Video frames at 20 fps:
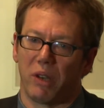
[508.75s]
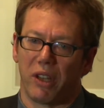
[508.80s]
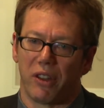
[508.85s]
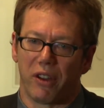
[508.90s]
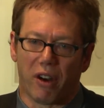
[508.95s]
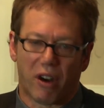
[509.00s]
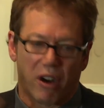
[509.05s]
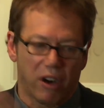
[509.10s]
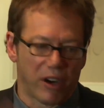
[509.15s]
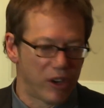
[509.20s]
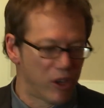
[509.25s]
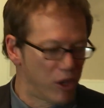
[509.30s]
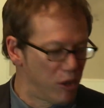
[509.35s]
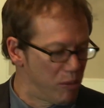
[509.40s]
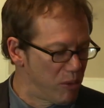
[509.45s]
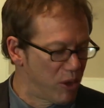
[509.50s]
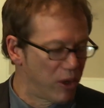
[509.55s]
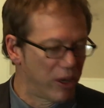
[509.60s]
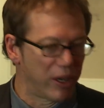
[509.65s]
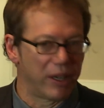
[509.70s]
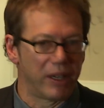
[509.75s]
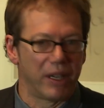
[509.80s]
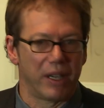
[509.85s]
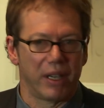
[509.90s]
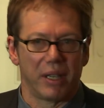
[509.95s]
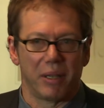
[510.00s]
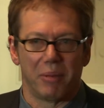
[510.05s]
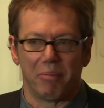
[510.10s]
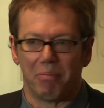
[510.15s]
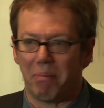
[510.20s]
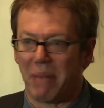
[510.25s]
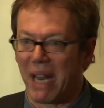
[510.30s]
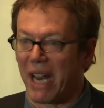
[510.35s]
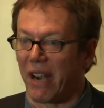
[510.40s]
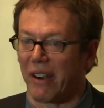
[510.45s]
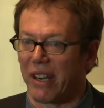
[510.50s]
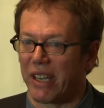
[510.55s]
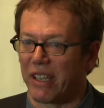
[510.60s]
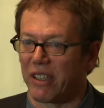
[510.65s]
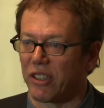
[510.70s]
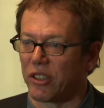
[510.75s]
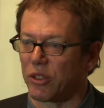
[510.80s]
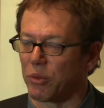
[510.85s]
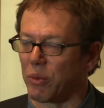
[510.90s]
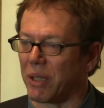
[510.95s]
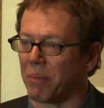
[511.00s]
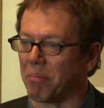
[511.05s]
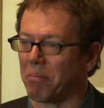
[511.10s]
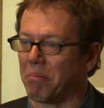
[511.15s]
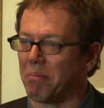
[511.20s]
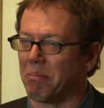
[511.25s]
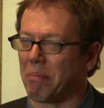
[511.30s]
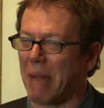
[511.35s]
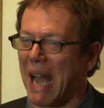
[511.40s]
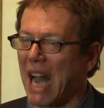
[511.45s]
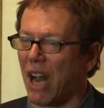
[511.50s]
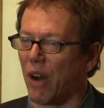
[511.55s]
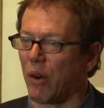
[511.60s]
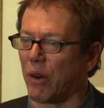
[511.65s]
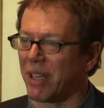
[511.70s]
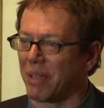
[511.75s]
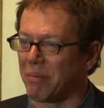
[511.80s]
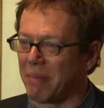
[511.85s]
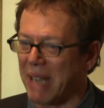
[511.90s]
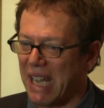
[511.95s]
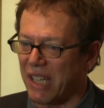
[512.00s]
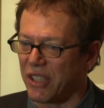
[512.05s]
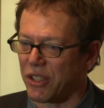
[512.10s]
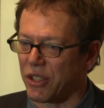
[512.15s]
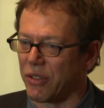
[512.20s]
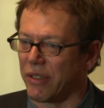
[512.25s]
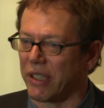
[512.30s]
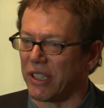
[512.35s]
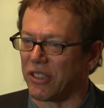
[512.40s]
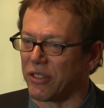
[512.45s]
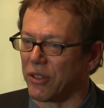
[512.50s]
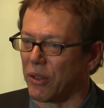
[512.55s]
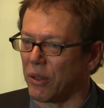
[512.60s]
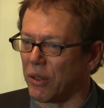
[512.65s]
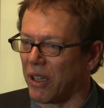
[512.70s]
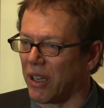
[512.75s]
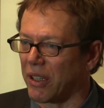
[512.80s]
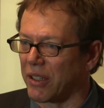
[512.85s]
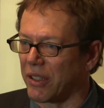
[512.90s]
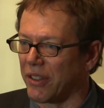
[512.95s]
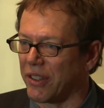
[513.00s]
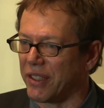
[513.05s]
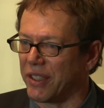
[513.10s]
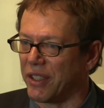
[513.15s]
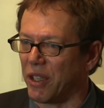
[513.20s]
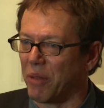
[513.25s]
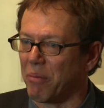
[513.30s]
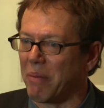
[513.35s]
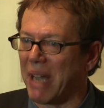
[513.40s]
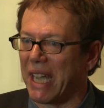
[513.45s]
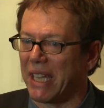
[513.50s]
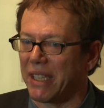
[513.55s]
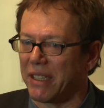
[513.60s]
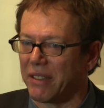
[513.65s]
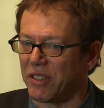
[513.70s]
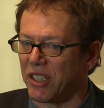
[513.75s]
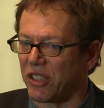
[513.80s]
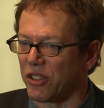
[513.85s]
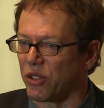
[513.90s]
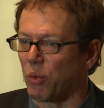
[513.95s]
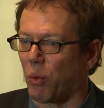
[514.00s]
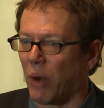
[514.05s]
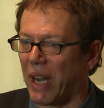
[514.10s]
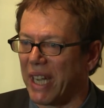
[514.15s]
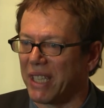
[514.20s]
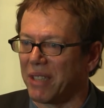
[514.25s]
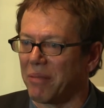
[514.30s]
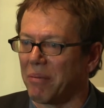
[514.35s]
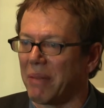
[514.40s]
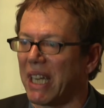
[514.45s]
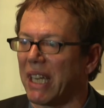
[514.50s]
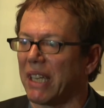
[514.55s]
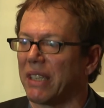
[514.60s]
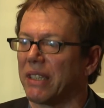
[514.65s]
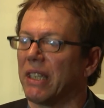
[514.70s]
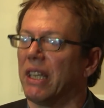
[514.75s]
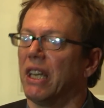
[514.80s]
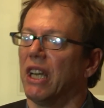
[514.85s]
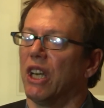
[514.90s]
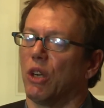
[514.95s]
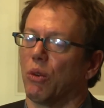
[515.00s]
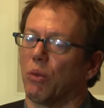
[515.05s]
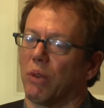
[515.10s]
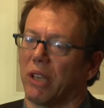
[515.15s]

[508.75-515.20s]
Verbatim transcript: where there are no more barriers, where power and mastery is no longer the domain of just white men,